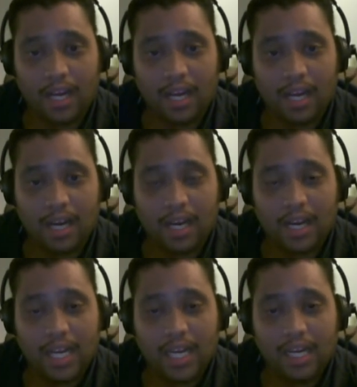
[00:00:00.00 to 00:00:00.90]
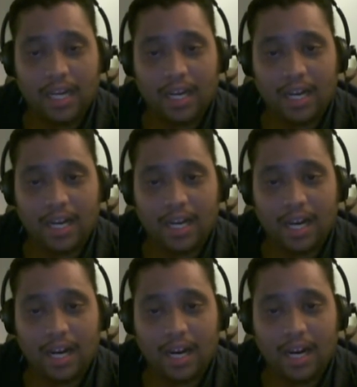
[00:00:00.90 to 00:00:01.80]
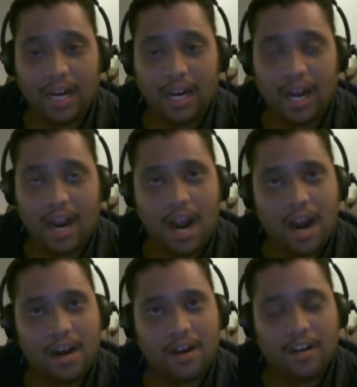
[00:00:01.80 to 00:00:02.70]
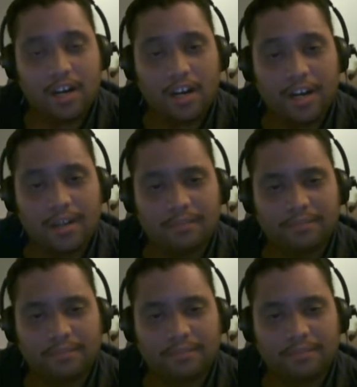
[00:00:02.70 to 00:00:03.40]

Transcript: (silence)